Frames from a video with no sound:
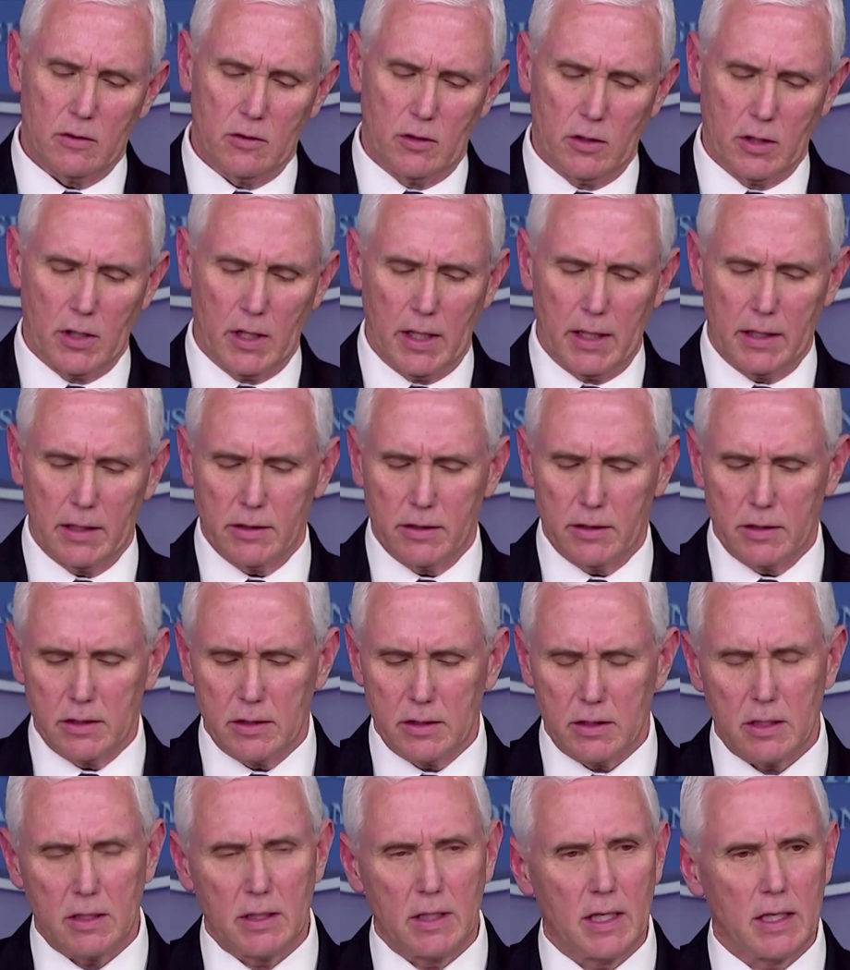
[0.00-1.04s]
Long Island,
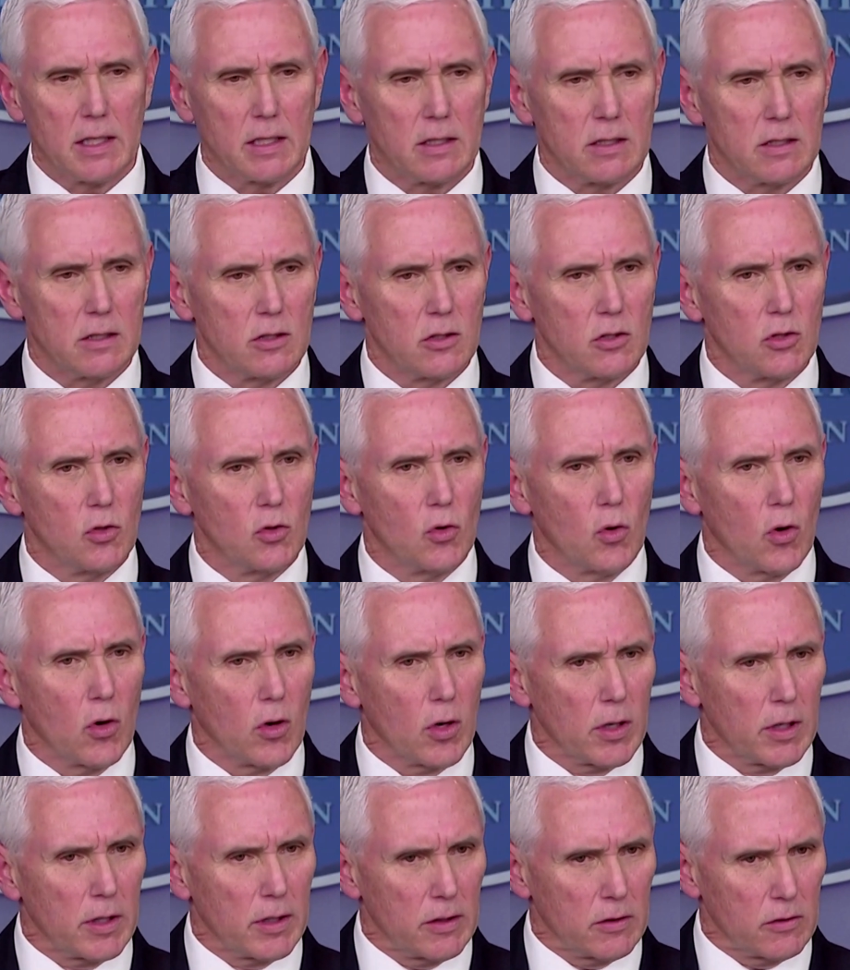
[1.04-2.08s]
and Connecticut, New
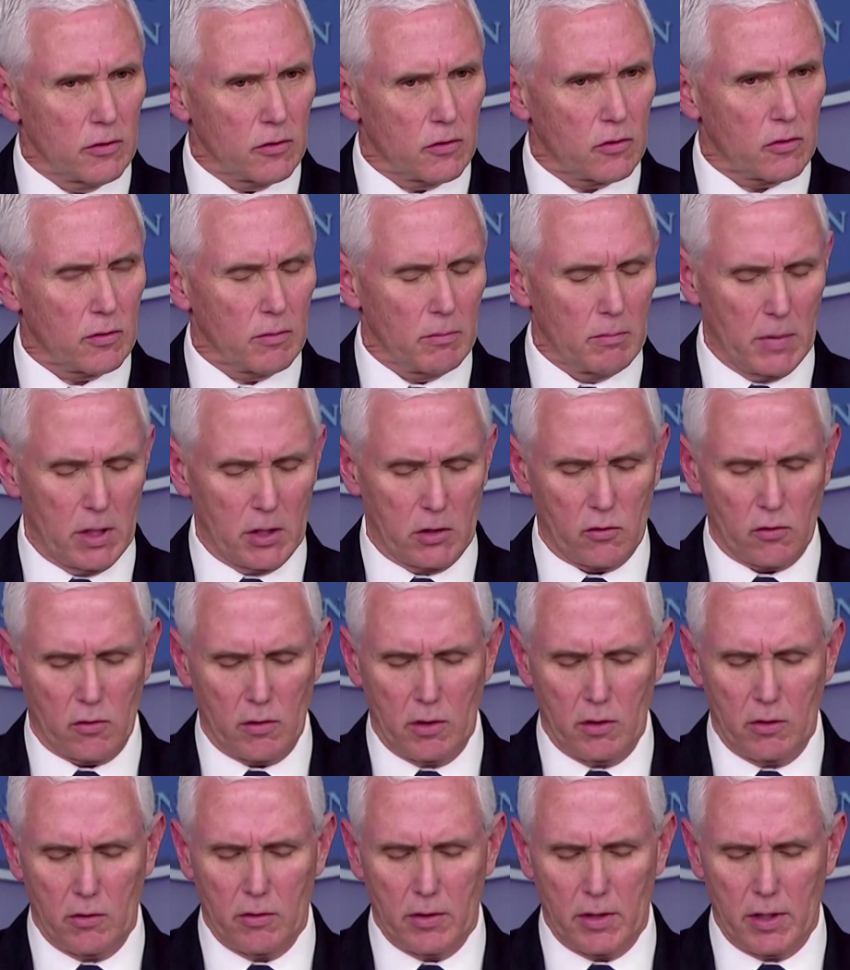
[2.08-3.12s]
Orleans
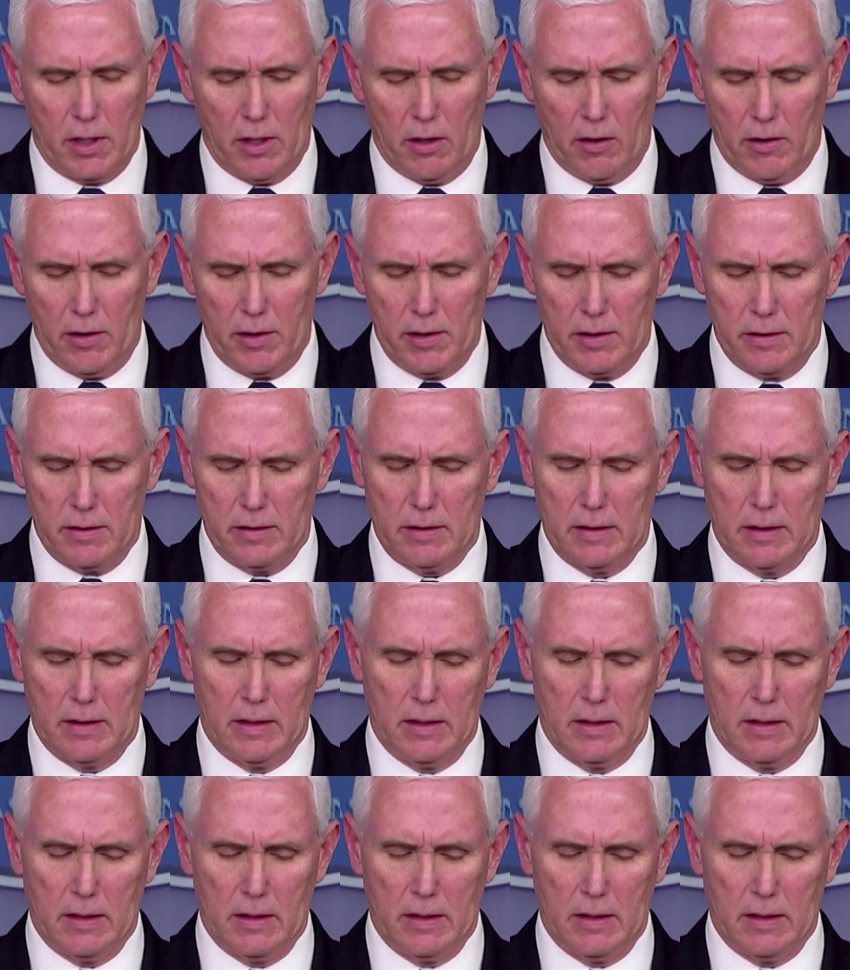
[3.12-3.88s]
metro area,